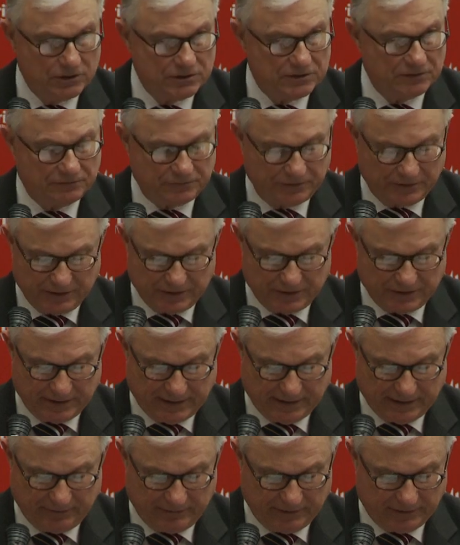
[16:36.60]
To further
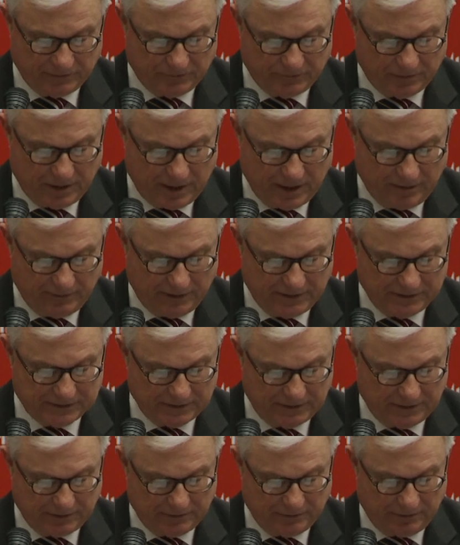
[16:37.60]
our inquiries
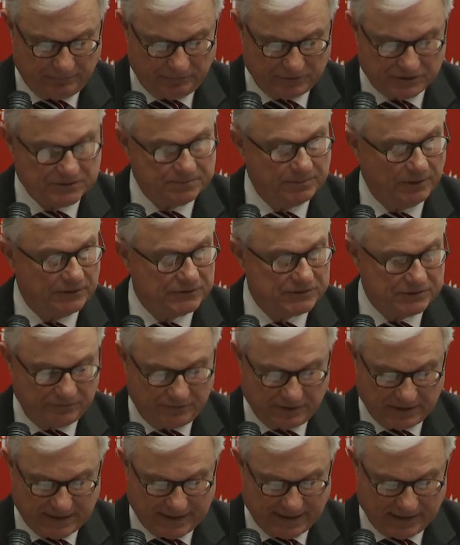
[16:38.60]
into the response
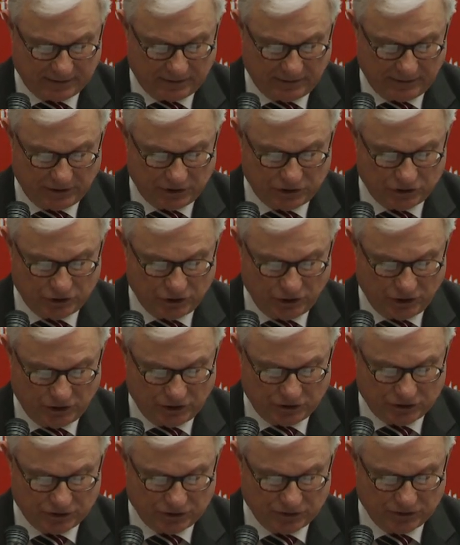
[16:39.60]
of the Catholic
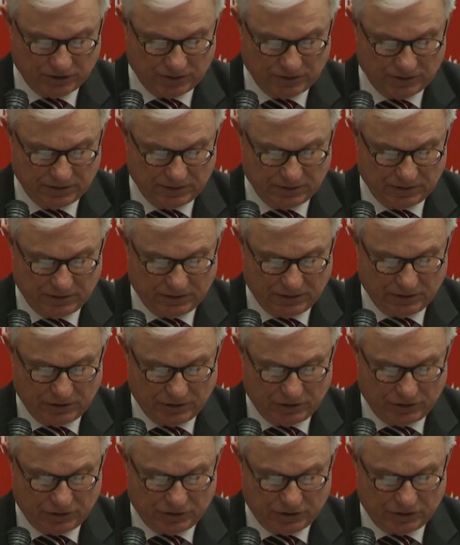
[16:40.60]
Church
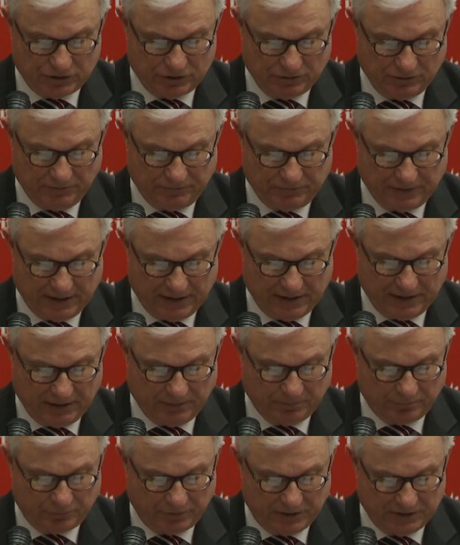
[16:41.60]
to
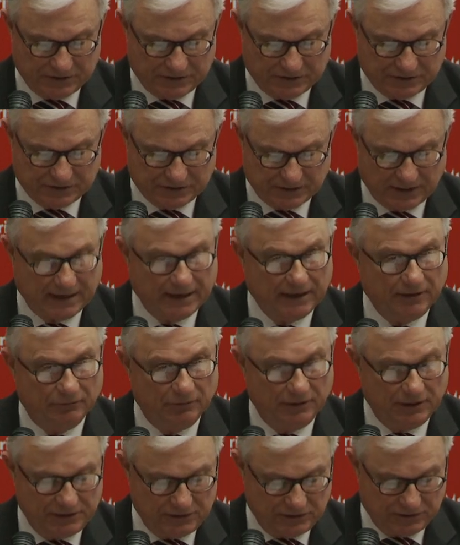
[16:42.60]
offending priests and
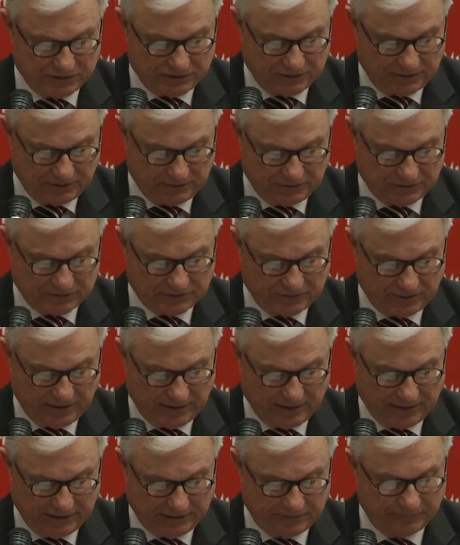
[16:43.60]
religious in
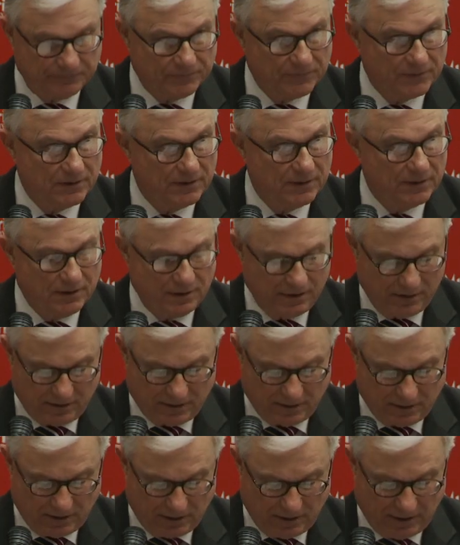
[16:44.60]
Australia,
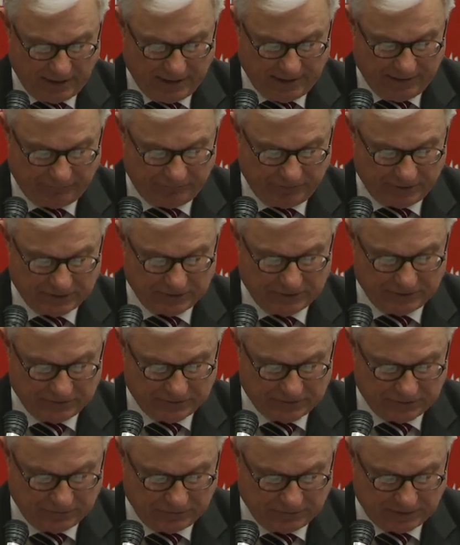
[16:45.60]
I have written
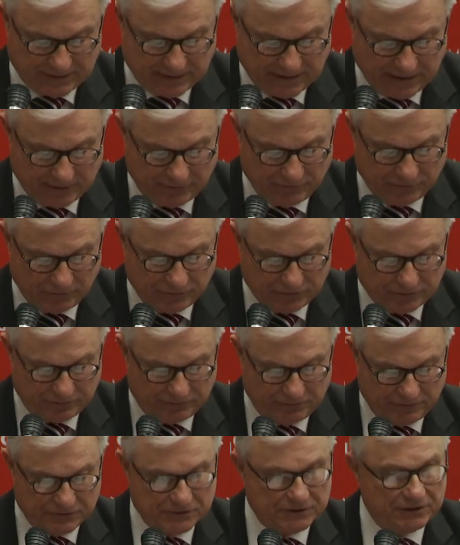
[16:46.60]
to Cardinal
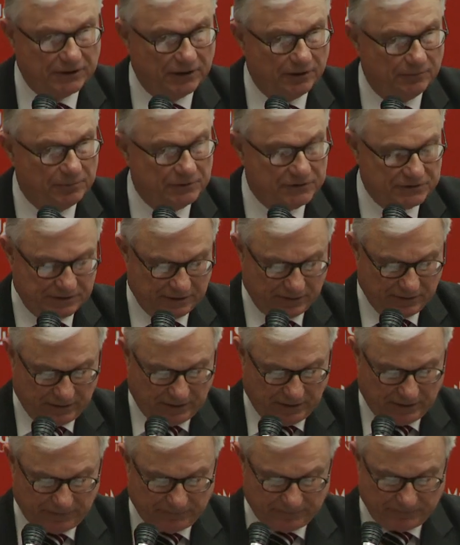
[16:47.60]
Tarrucio
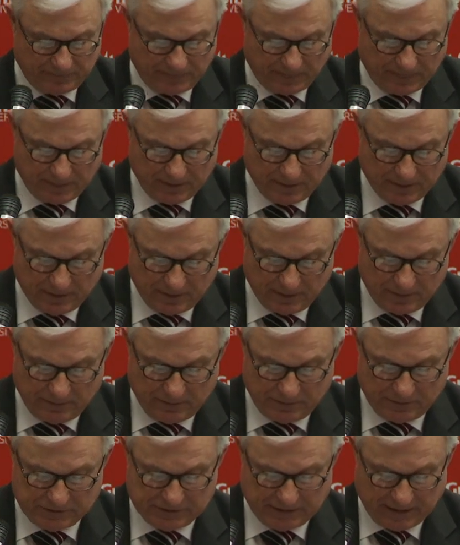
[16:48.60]
Bertone,
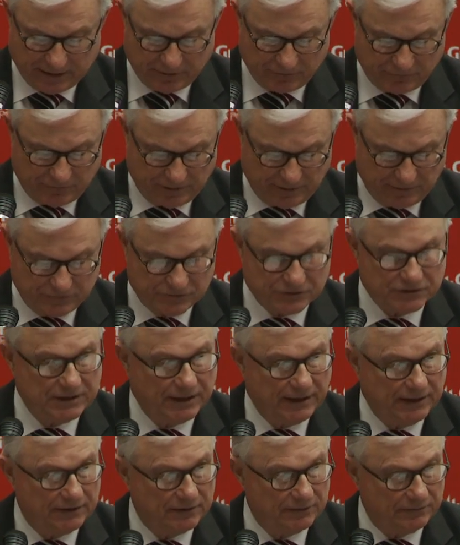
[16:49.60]
the Secretary of
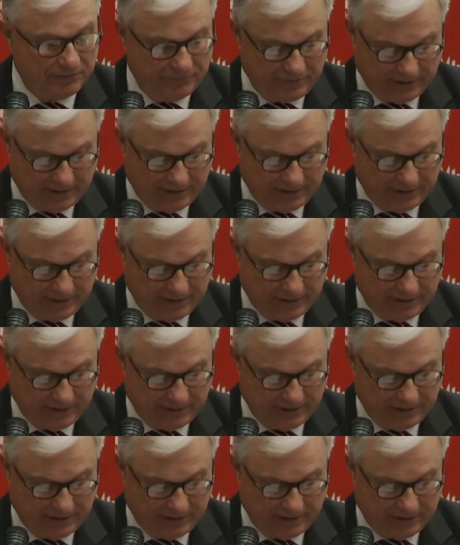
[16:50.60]
State of the